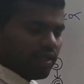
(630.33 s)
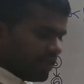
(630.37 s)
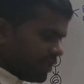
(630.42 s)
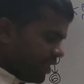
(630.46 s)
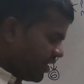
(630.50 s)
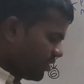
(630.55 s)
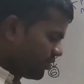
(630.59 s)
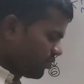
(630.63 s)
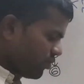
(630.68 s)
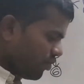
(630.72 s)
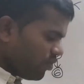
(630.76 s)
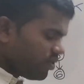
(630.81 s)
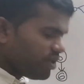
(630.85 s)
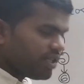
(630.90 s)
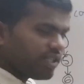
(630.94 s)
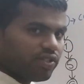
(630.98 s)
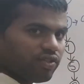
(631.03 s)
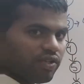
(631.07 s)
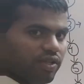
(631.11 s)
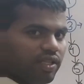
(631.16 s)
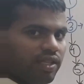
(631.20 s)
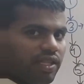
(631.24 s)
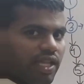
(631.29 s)
There is no
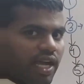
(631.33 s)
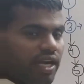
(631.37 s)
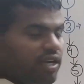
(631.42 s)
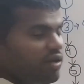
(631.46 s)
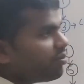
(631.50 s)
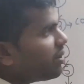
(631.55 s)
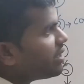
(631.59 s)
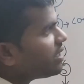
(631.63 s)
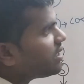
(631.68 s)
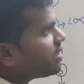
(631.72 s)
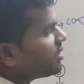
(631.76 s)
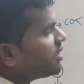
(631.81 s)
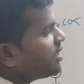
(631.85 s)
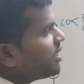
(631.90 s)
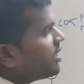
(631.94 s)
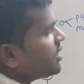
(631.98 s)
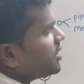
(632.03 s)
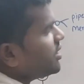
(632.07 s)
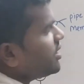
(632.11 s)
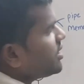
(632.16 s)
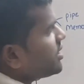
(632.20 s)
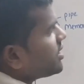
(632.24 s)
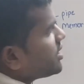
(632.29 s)
issue in that, but
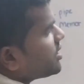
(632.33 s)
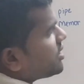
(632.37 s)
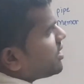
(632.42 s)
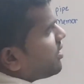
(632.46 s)
this is